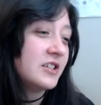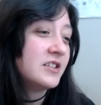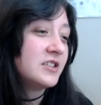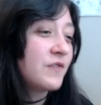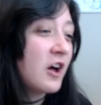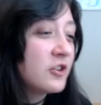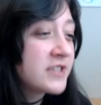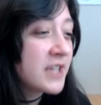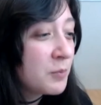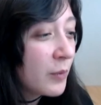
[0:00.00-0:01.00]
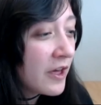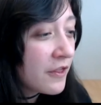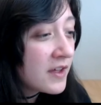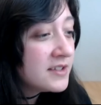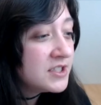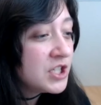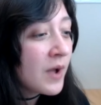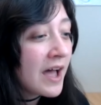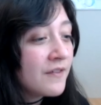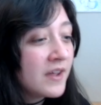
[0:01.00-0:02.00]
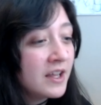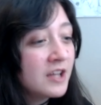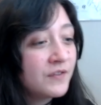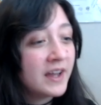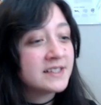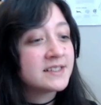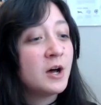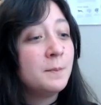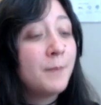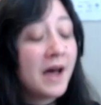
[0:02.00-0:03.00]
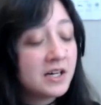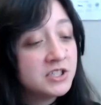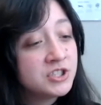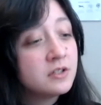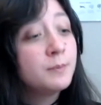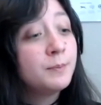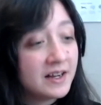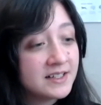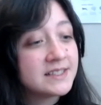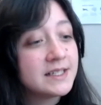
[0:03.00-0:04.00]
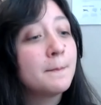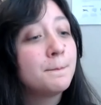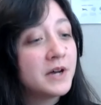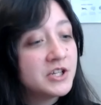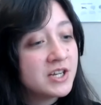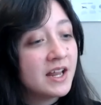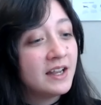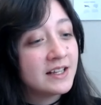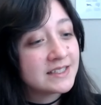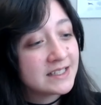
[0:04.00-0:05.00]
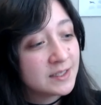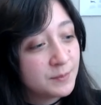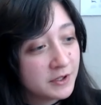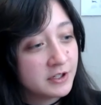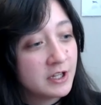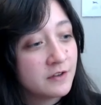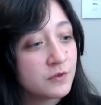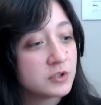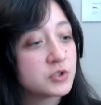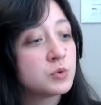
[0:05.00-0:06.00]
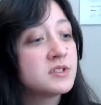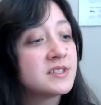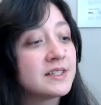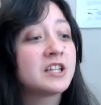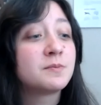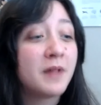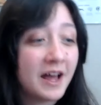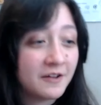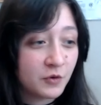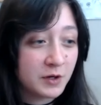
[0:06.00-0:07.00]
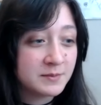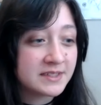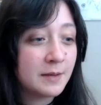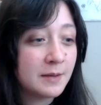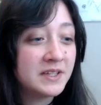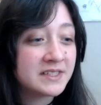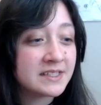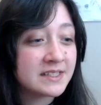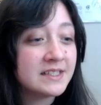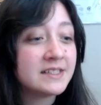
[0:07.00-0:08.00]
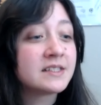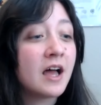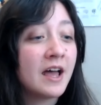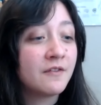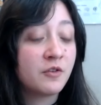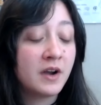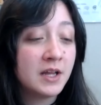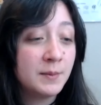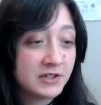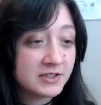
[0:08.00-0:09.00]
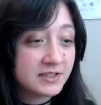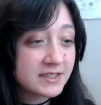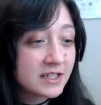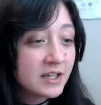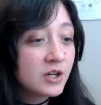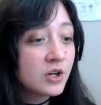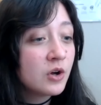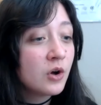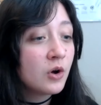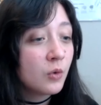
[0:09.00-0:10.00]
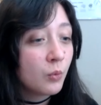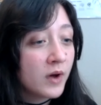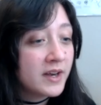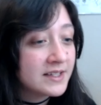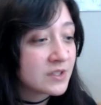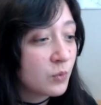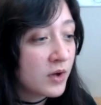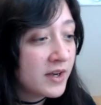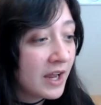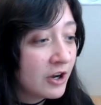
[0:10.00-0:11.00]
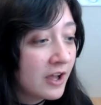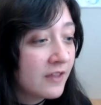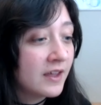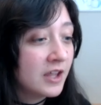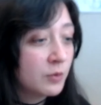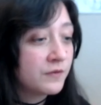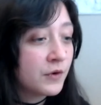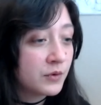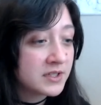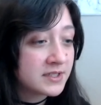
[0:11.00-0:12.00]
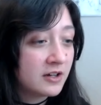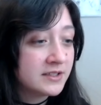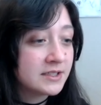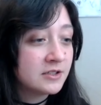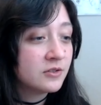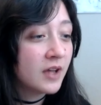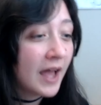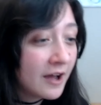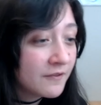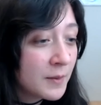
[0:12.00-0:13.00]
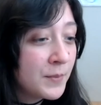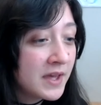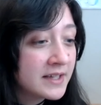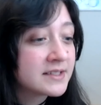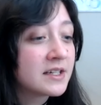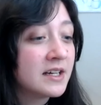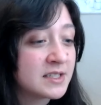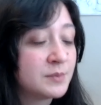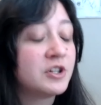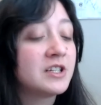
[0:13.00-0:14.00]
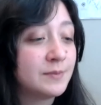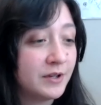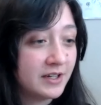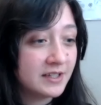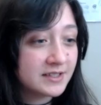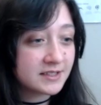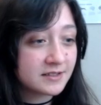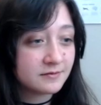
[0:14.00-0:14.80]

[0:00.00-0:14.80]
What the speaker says: She follows up with, do you have any advice on balancing budget and accessibility for tools/platforms that businesses have already built? What is the one area that you would focus on to have the biggest customer experience?